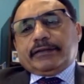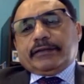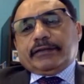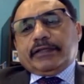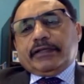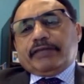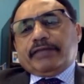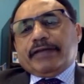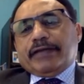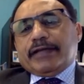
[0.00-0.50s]

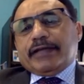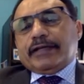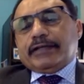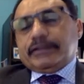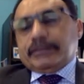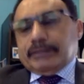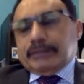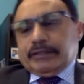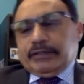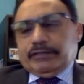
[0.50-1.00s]
if I
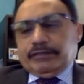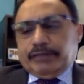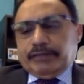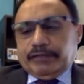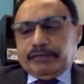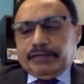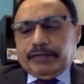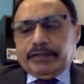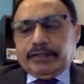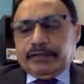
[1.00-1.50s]

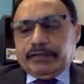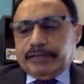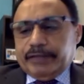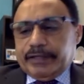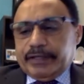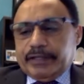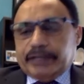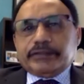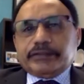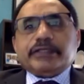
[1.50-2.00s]

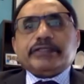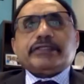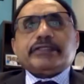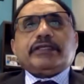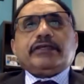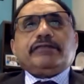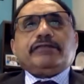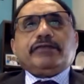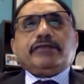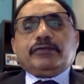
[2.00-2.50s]
can just
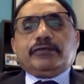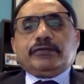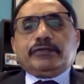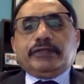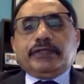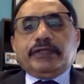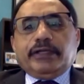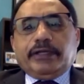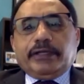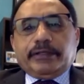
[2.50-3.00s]
give you
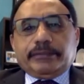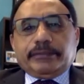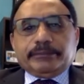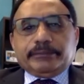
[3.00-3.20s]
the